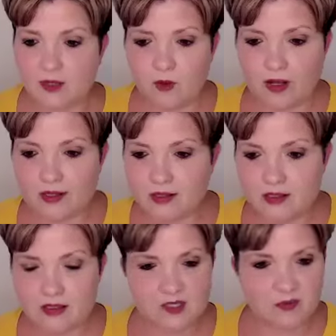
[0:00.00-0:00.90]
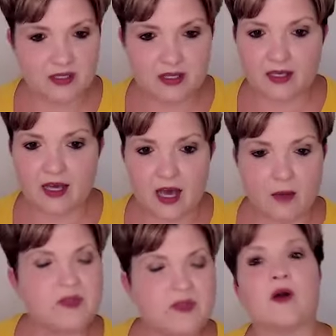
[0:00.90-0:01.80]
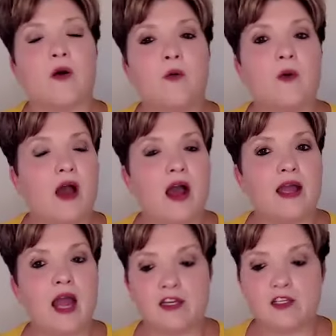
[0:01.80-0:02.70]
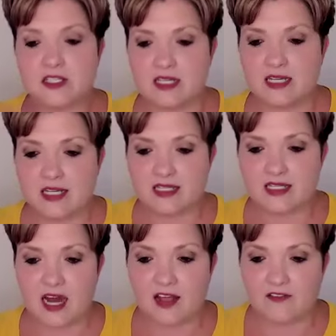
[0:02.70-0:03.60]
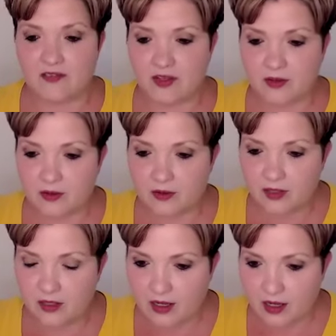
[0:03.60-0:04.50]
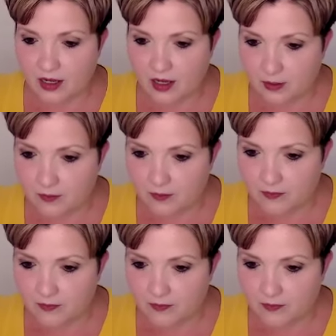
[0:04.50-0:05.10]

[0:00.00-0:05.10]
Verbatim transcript: anyone speaking up. So I, I just, as I said, I feel. Um,